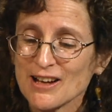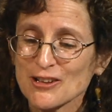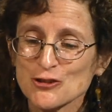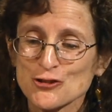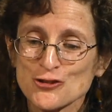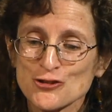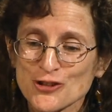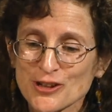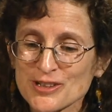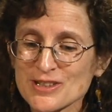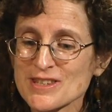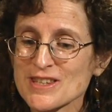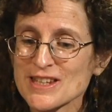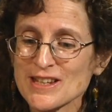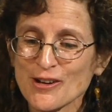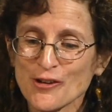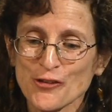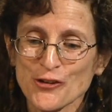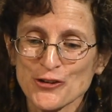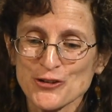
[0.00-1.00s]
just the
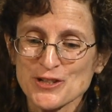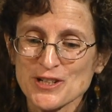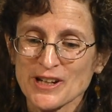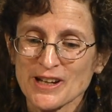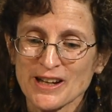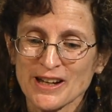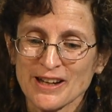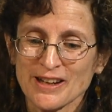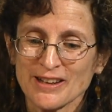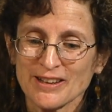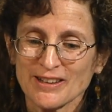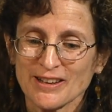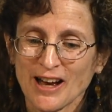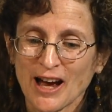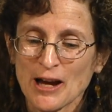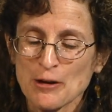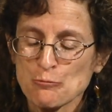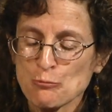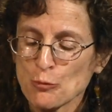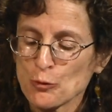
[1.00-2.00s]
other day,
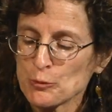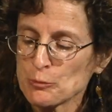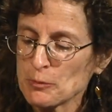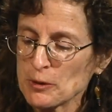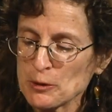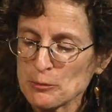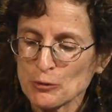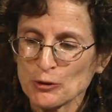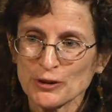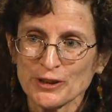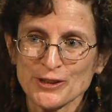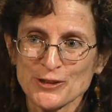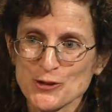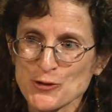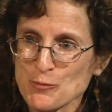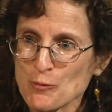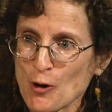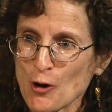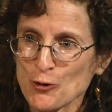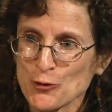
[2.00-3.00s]
I put people in
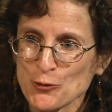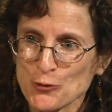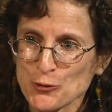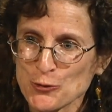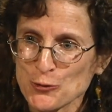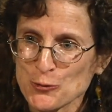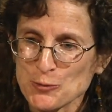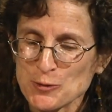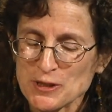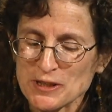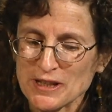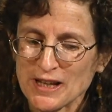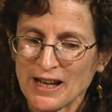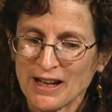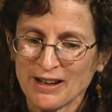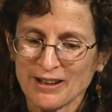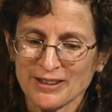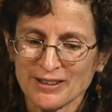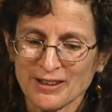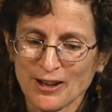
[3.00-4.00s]
small groups,
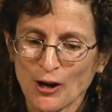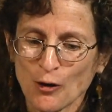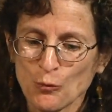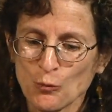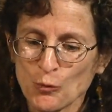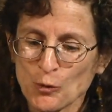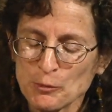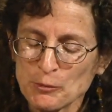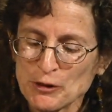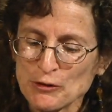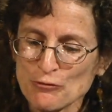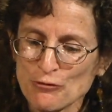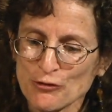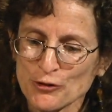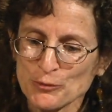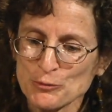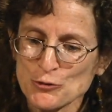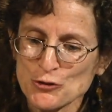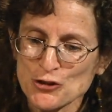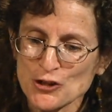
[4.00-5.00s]
and a woman
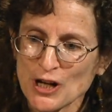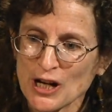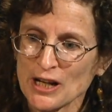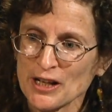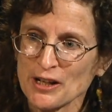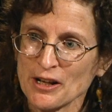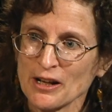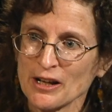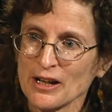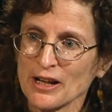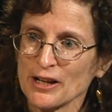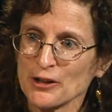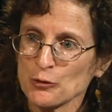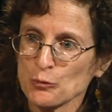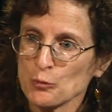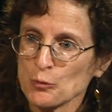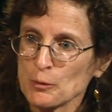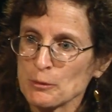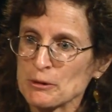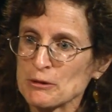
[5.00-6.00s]
from China and a
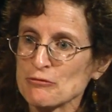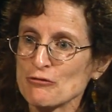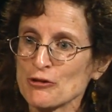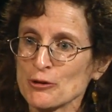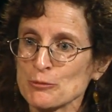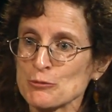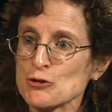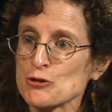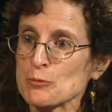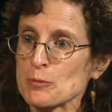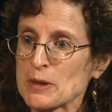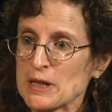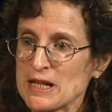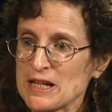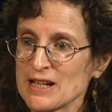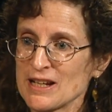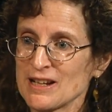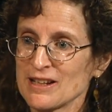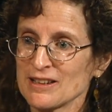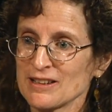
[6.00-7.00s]
woman from
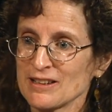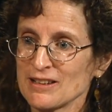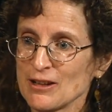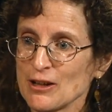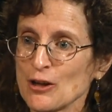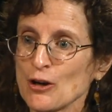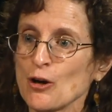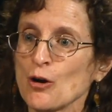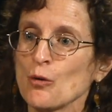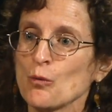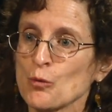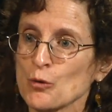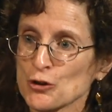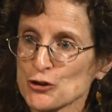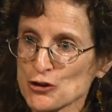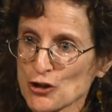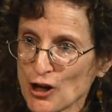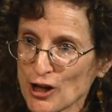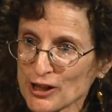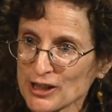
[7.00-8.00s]
Japan wow. were
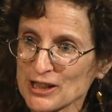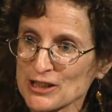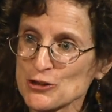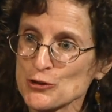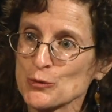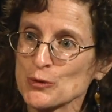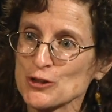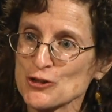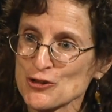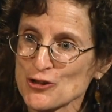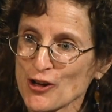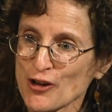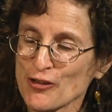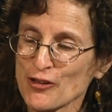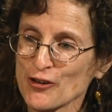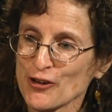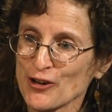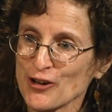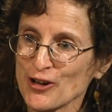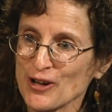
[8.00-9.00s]
talking to each
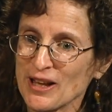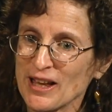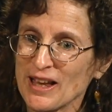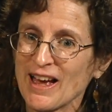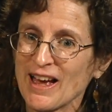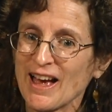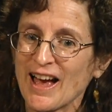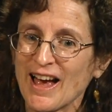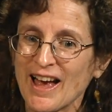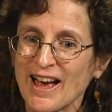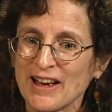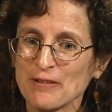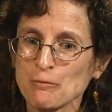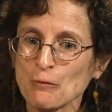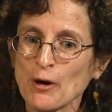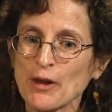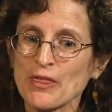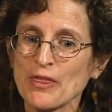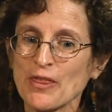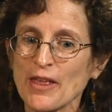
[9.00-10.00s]
other. And
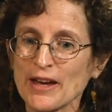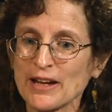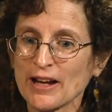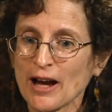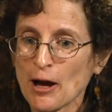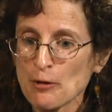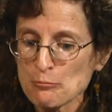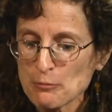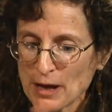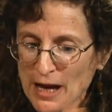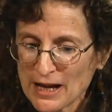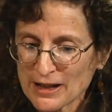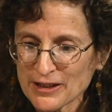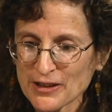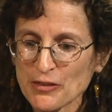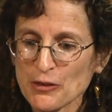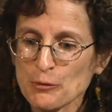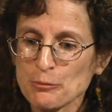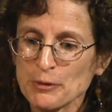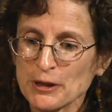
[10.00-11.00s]
when they got back
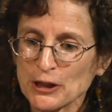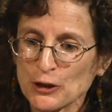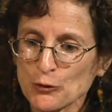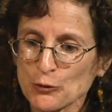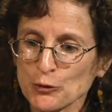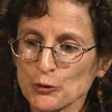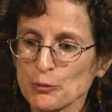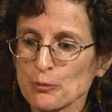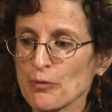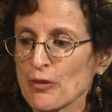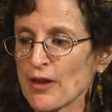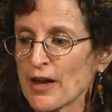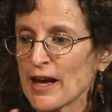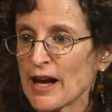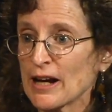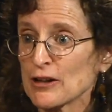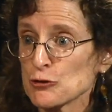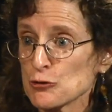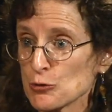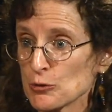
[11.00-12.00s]
in the big group, they
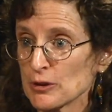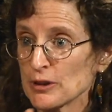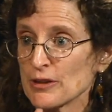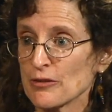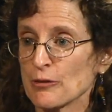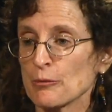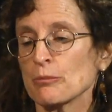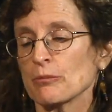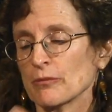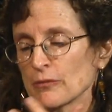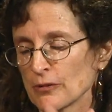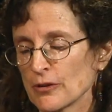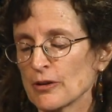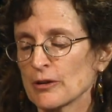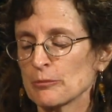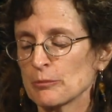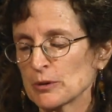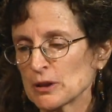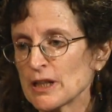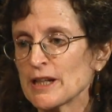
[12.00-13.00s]
actually, the
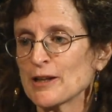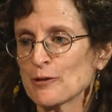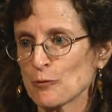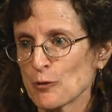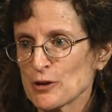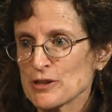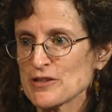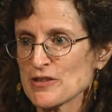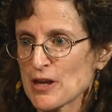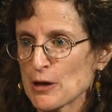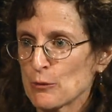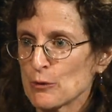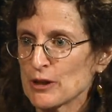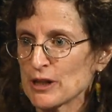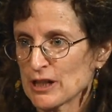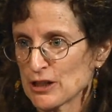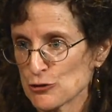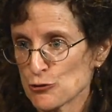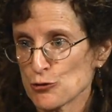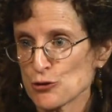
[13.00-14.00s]
plan was they would
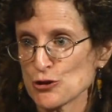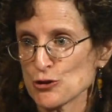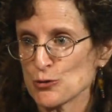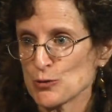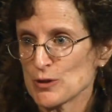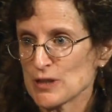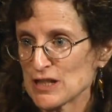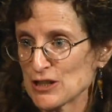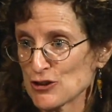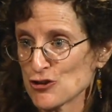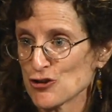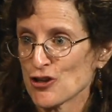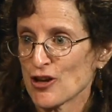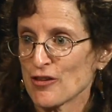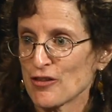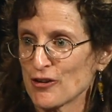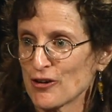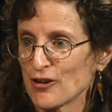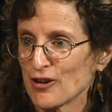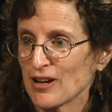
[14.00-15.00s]
introduce each
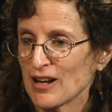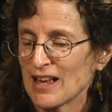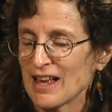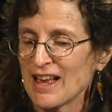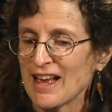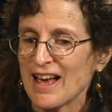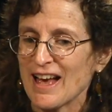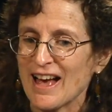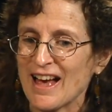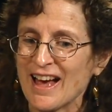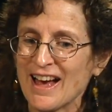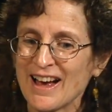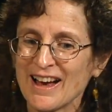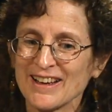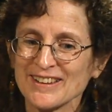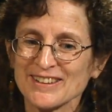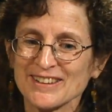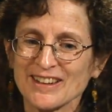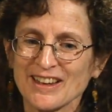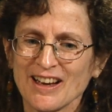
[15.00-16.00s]
other. Uh-huh.
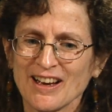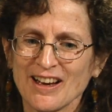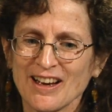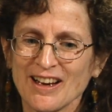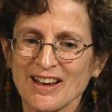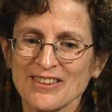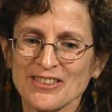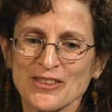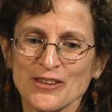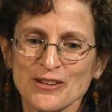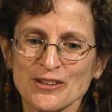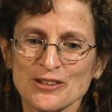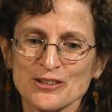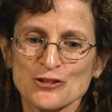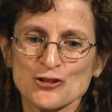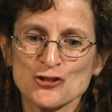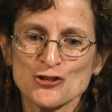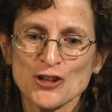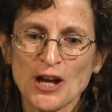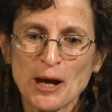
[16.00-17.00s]
And the
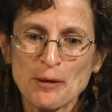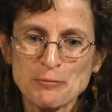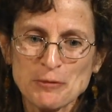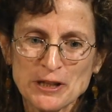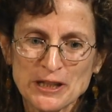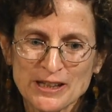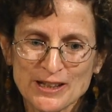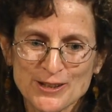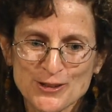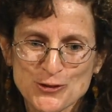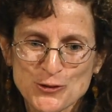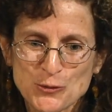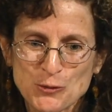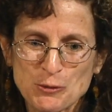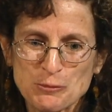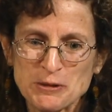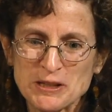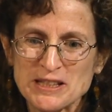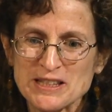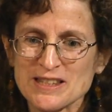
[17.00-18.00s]
Japanese
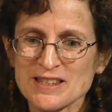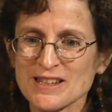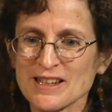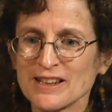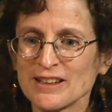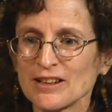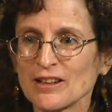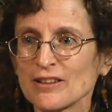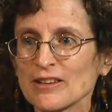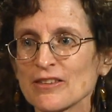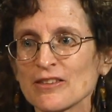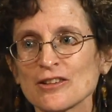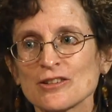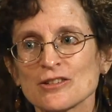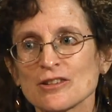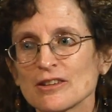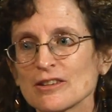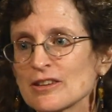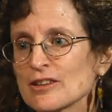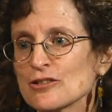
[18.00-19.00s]
woman said, the,
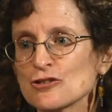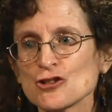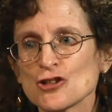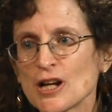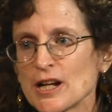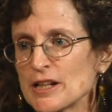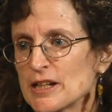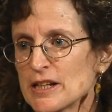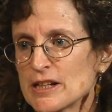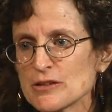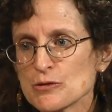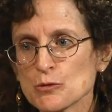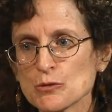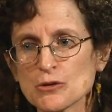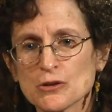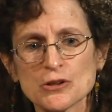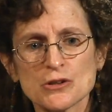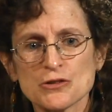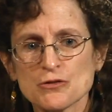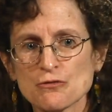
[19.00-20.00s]
the Chinese
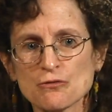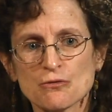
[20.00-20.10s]
is